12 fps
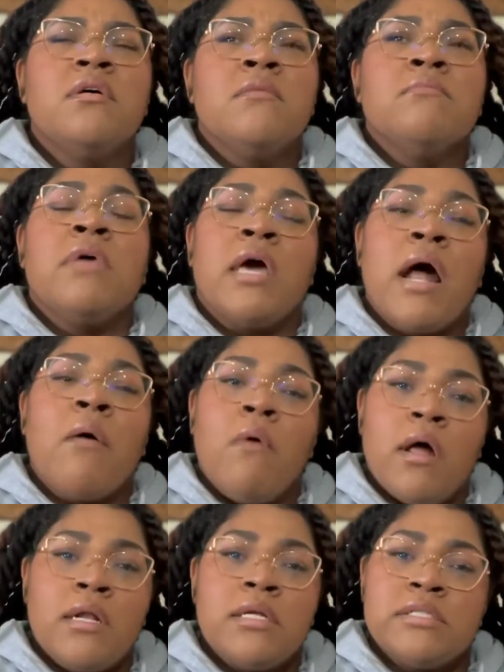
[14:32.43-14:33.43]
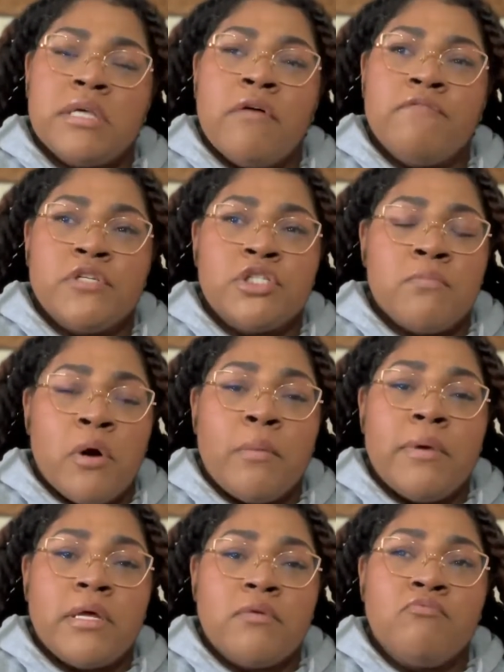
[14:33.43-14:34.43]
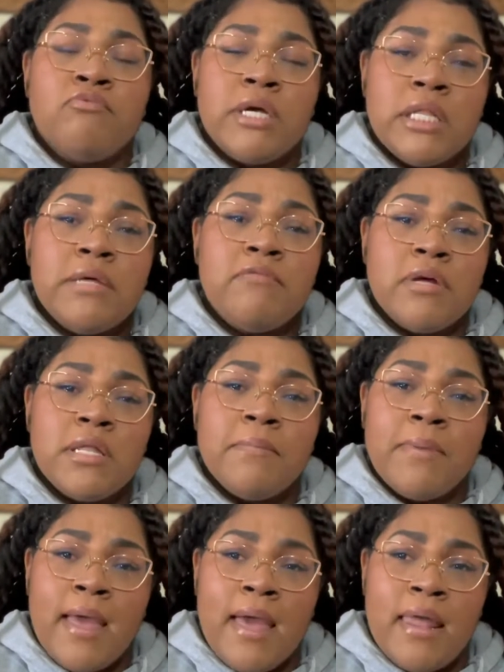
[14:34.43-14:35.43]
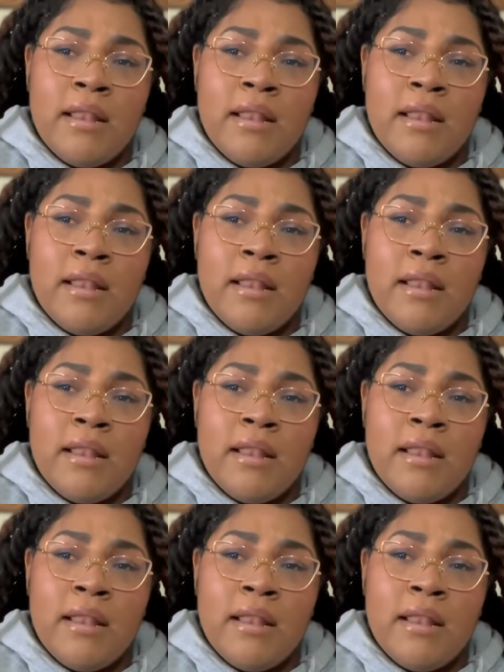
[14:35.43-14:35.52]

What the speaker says: And I wanted a selfish moment really, really bad.